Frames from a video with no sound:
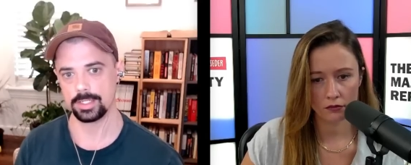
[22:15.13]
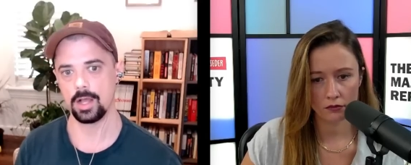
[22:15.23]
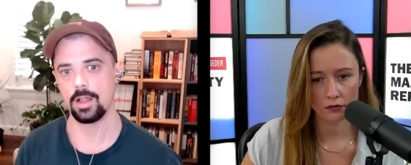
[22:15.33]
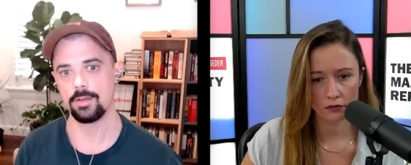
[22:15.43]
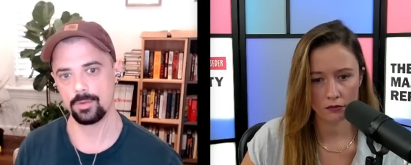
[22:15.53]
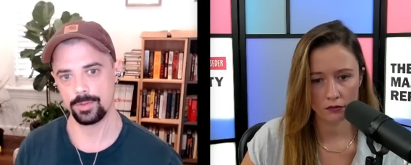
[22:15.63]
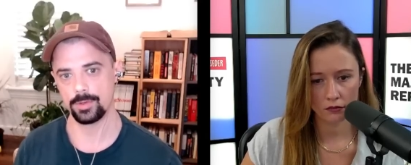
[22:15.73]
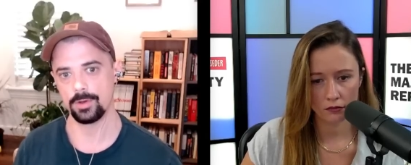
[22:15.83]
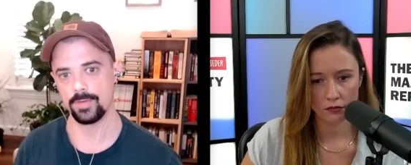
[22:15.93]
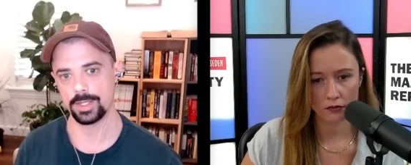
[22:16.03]
Speaker 1: tell
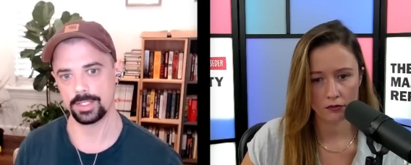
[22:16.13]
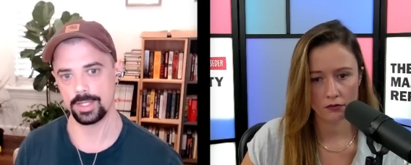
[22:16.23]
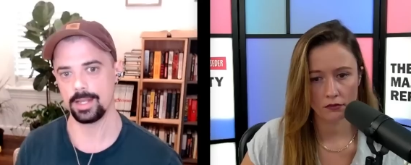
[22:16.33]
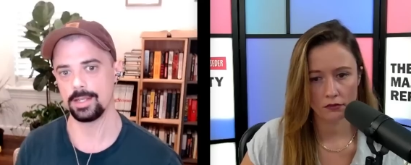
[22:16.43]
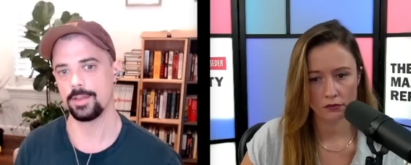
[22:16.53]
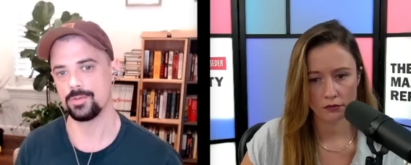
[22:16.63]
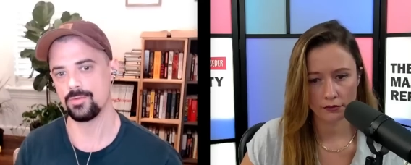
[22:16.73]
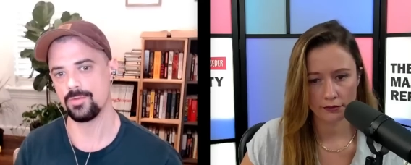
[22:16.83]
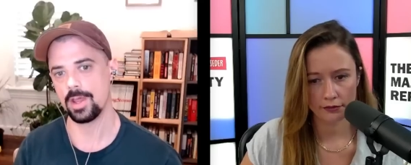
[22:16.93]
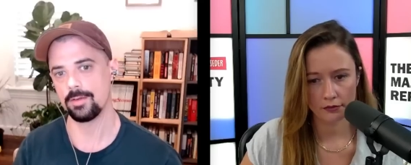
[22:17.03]
everyone they're investigating, and
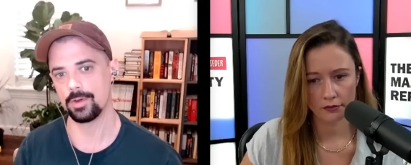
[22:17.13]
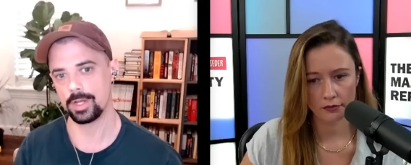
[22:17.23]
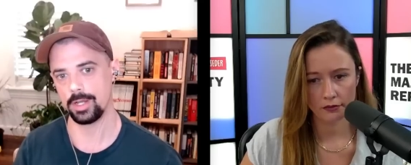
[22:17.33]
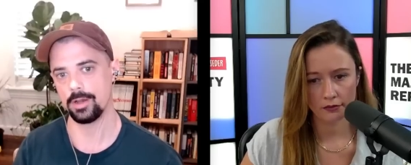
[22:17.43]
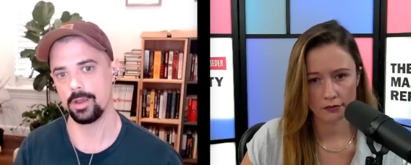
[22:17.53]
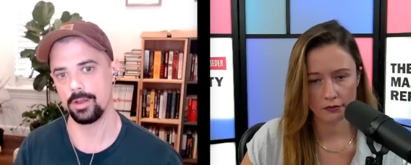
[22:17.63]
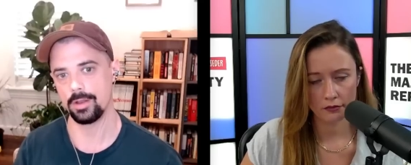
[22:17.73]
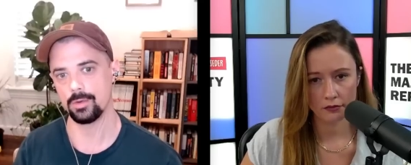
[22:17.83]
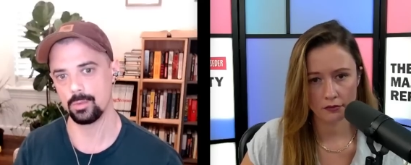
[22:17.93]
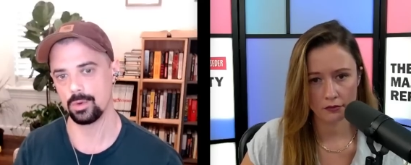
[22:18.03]
you never hear
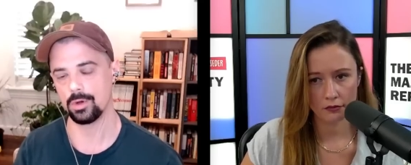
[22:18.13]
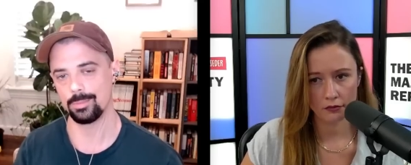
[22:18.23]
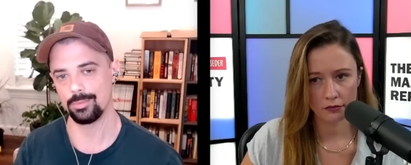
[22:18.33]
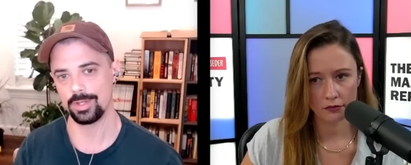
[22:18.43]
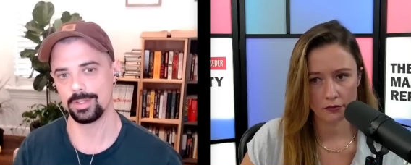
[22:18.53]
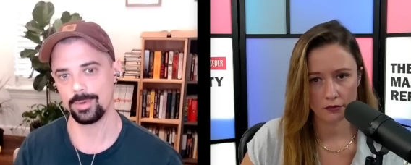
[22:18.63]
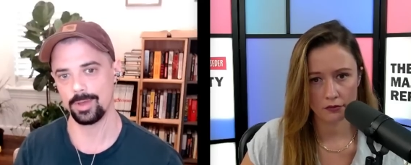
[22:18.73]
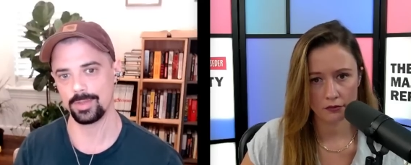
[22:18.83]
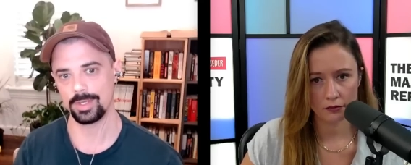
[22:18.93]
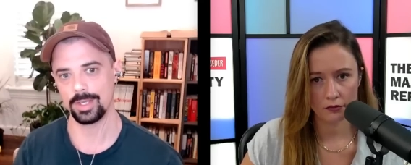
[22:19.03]
another word
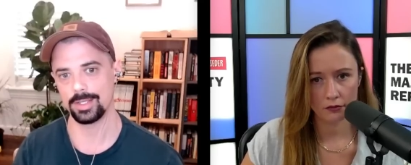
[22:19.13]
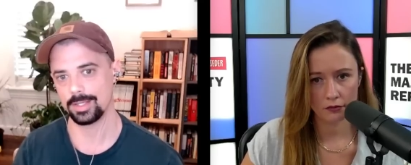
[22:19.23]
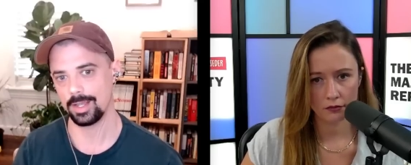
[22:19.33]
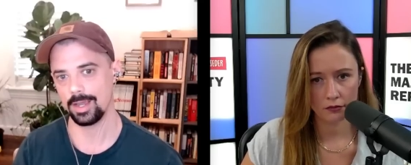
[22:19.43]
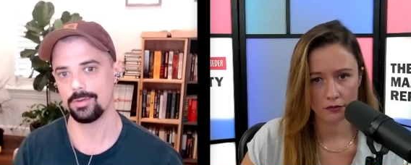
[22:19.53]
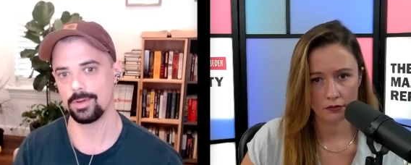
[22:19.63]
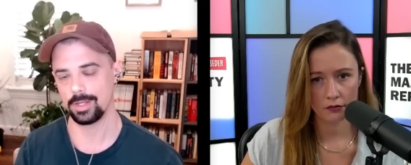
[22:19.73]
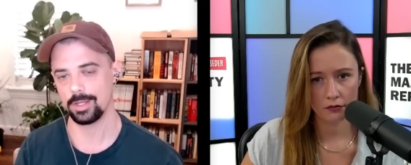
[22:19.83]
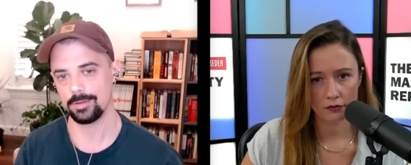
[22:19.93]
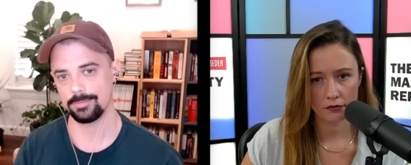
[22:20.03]
breathed about the case
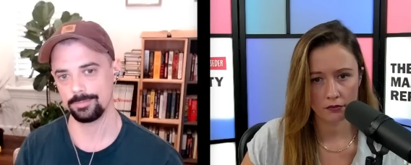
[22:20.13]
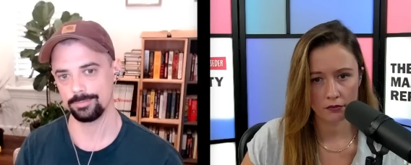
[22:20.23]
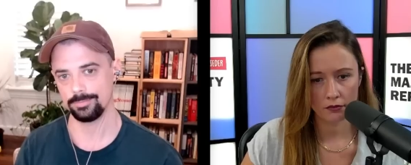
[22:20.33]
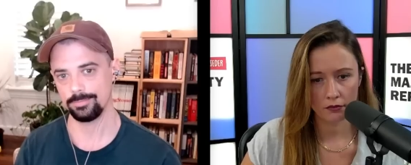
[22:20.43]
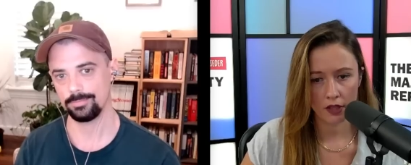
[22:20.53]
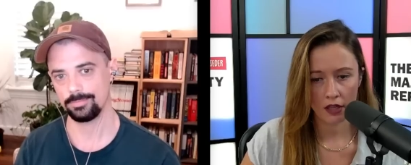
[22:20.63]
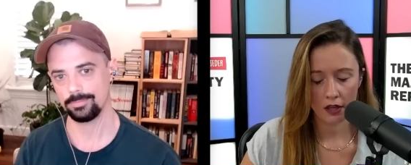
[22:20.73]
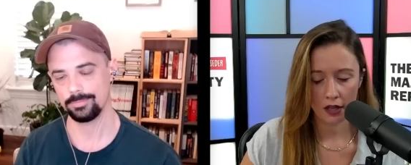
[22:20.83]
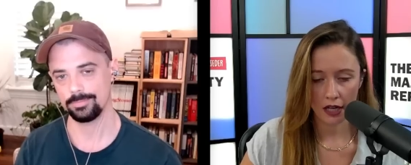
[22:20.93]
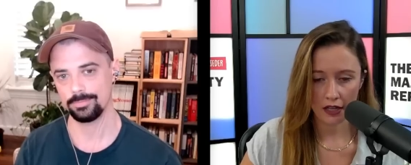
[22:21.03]
ever again.
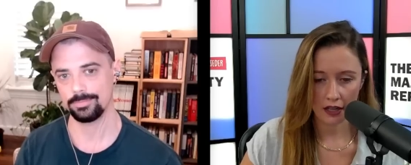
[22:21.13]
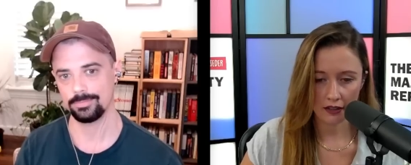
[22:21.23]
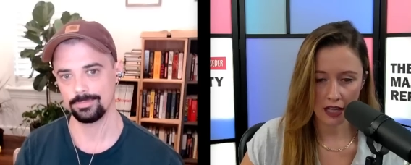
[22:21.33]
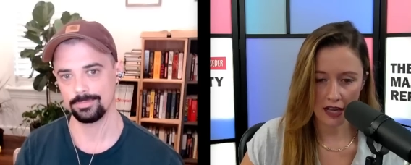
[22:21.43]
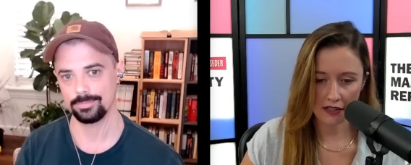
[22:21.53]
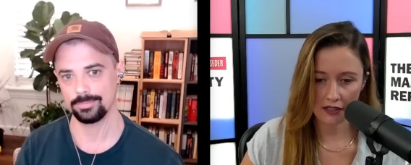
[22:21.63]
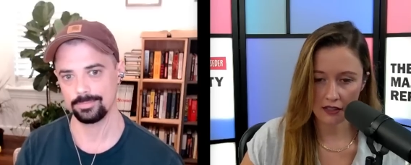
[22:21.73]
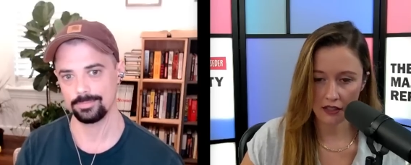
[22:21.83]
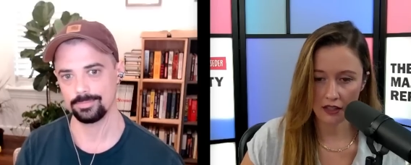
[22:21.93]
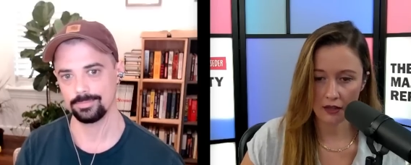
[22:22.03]
Speaker 2: And
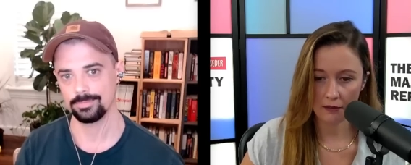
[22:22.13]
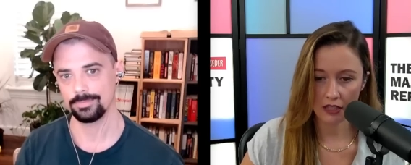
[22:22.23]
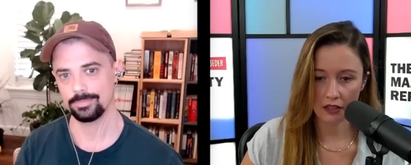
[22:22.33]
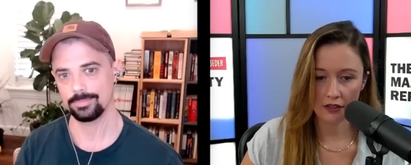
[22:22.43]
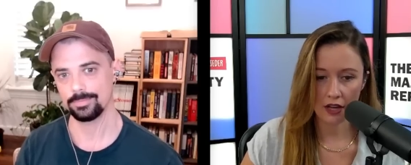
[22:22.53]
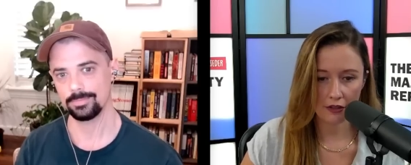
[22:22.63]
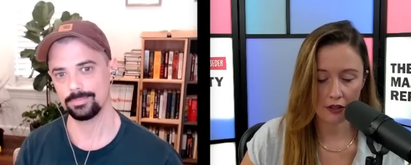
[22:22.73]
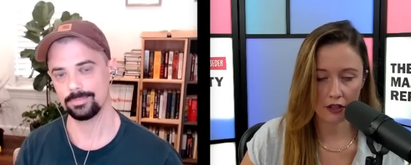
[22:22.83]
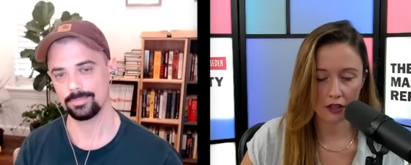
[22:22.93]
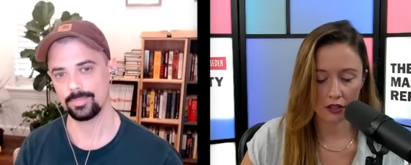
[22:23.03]
lastly, I mean,
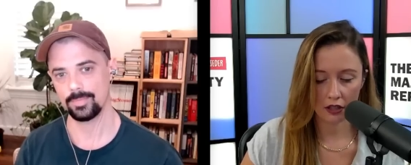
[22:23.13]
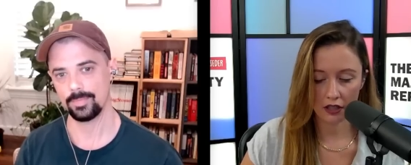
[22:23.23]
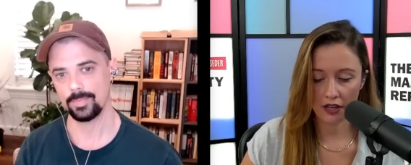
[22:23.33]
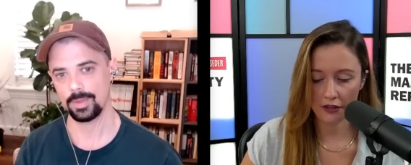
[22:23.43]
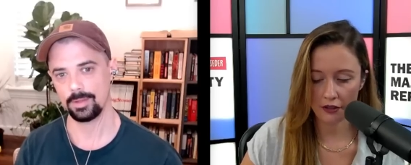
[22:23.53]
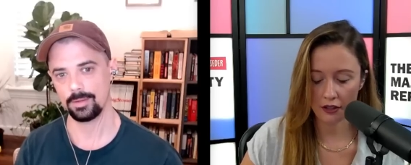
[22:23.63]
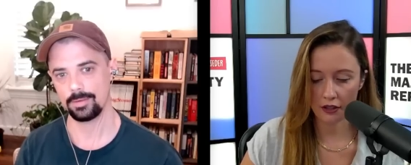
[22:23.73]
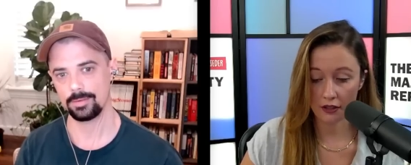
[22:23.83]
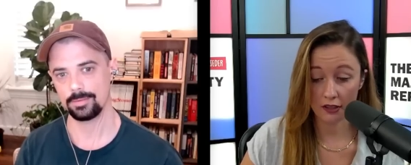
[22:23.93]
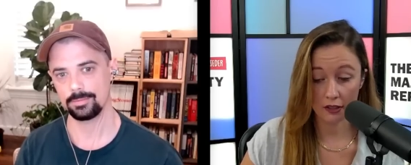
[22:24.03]
another
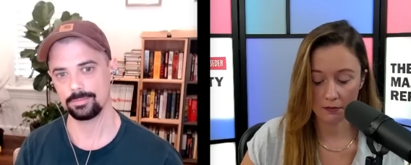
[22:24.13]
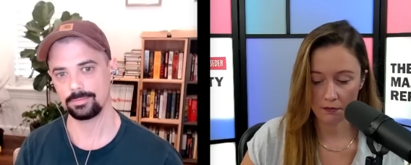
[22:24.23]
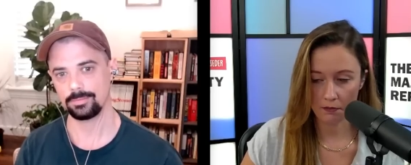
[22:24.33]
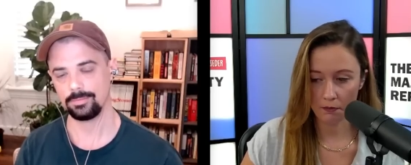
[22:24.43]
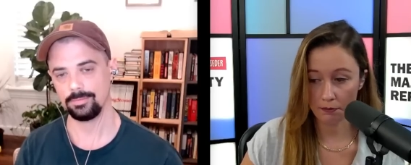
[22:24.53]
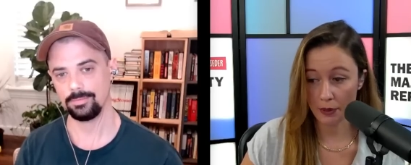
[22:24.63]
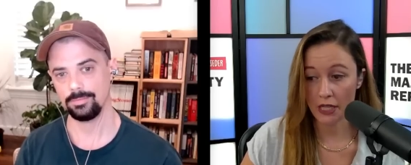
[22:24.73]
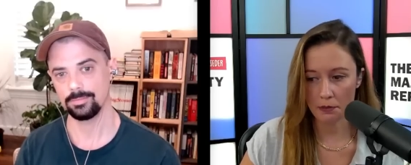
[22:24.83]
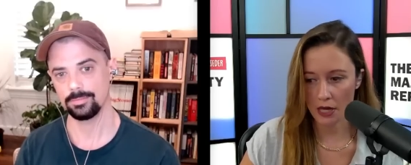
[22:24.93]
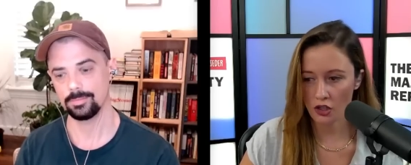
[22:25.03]

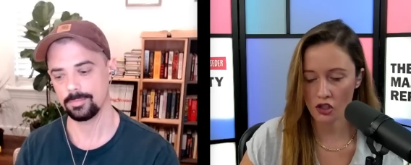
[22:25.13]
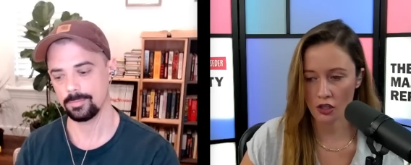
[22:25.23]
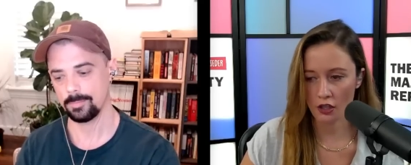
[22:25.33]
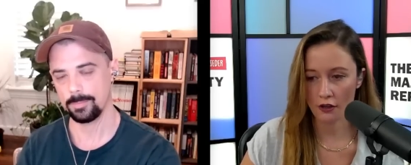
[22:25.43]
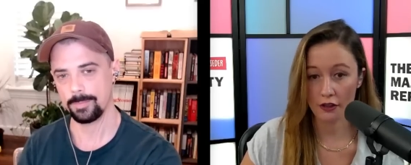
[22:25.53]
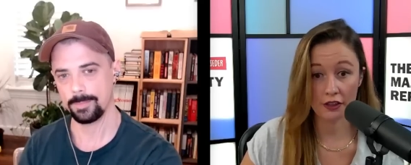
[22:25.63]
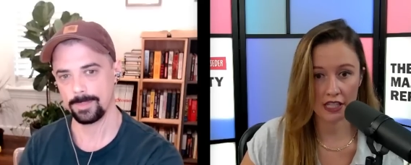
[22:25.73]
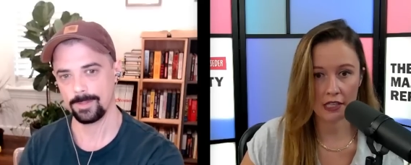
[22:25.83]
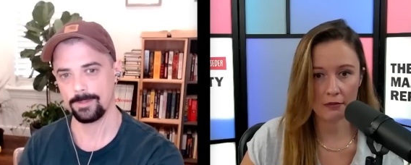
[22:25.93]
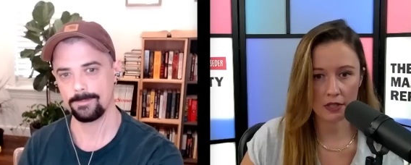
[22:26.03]
big picture
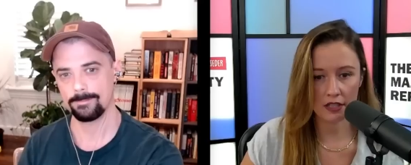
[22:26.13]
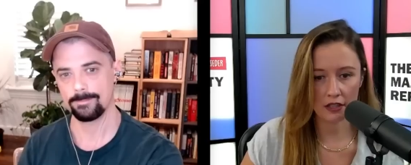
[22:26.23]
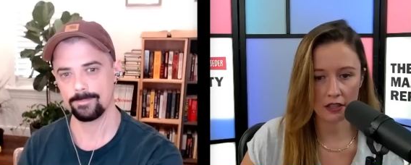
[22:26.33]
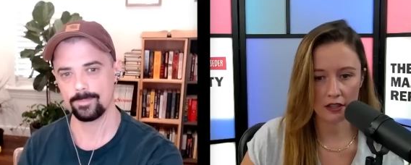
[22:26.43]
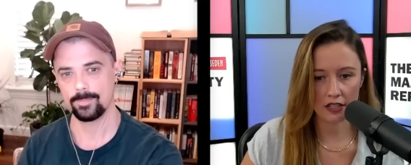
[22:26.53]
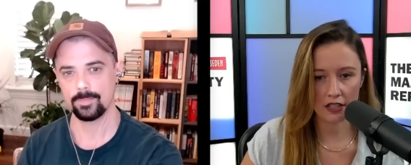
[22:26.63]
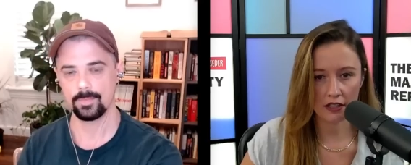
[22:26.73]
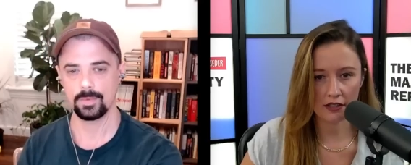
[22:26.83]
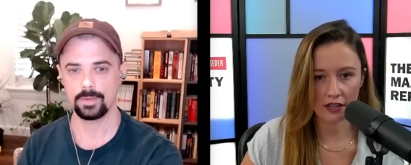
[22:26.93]
theme here is